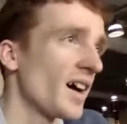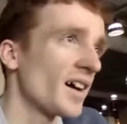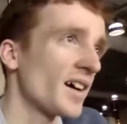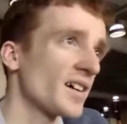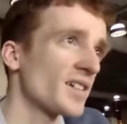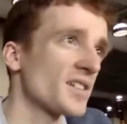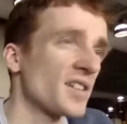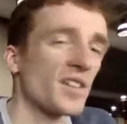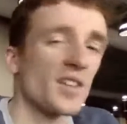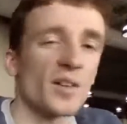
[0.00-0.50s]

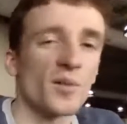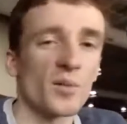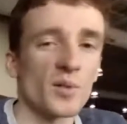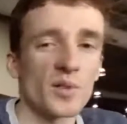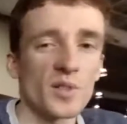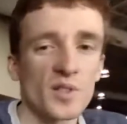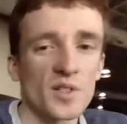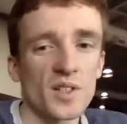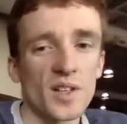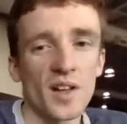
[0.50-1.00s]
Yeah, because I
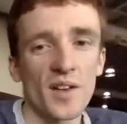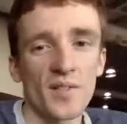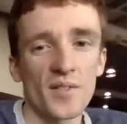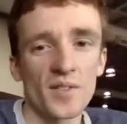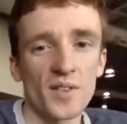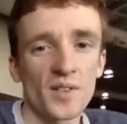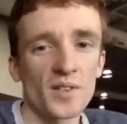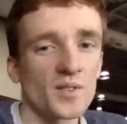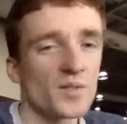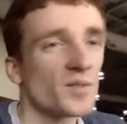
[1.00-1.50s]
think we just
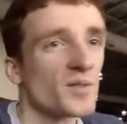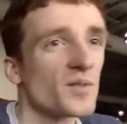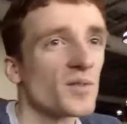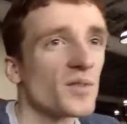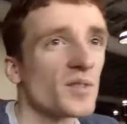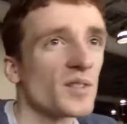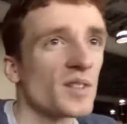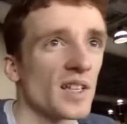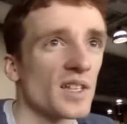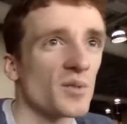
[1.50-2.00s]
have to.
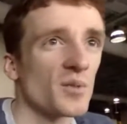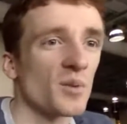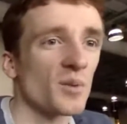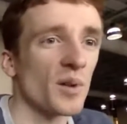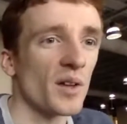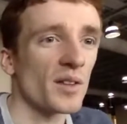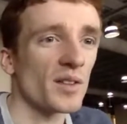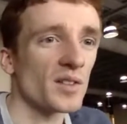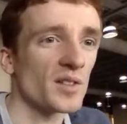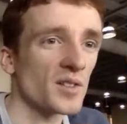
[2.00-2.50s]
That's one
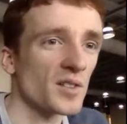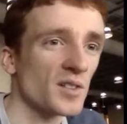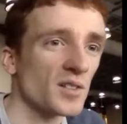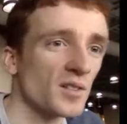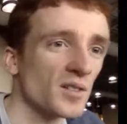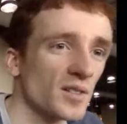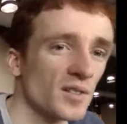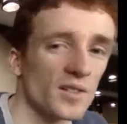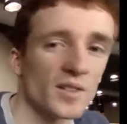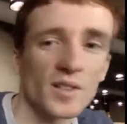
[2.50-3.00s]
we have to
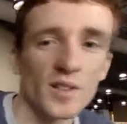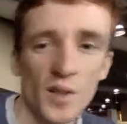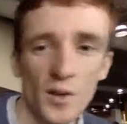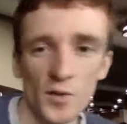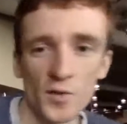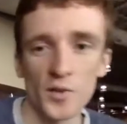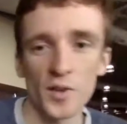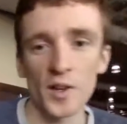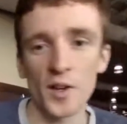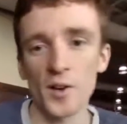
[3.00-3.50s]
just go
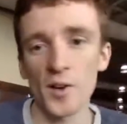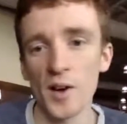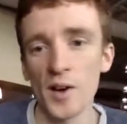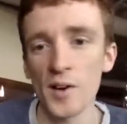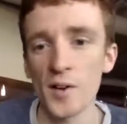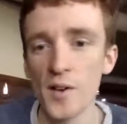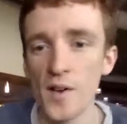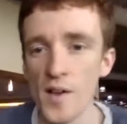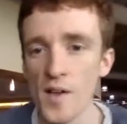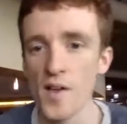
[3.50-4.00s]
figure out.